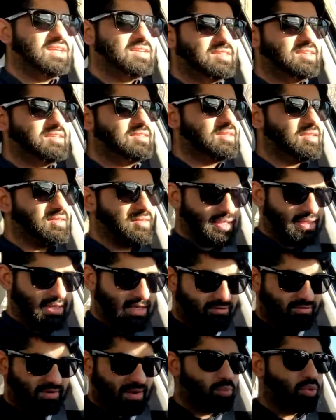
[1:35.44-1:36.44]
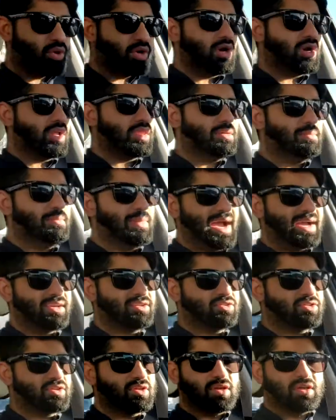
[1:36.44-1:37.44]
seats, it's like if I put it on the
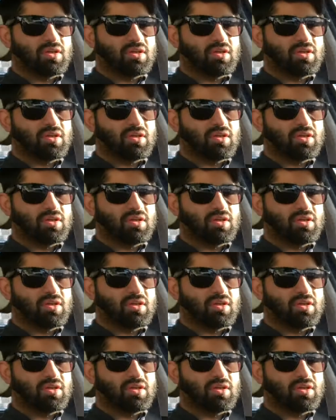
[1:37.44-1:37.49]
max,